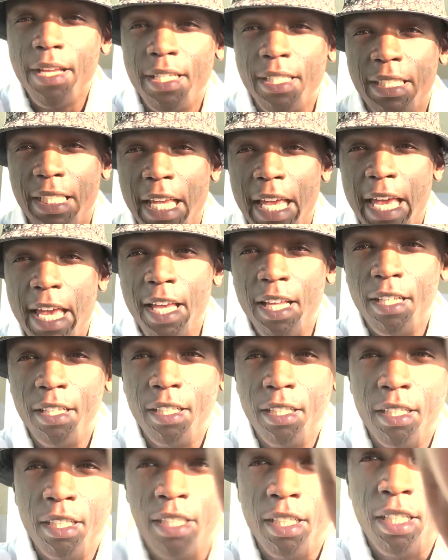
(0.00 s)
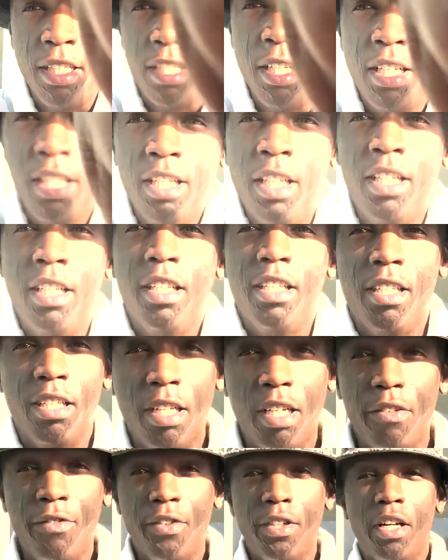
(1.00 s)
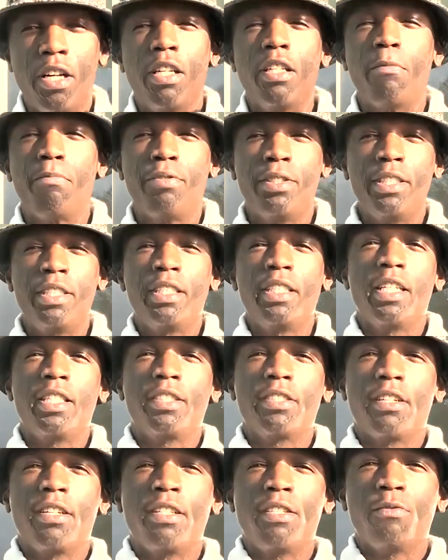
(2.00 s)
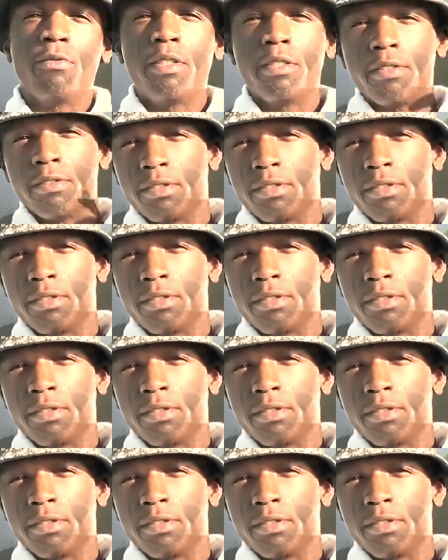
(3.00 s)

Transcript: said, love y'all, appreciate y'all, and we will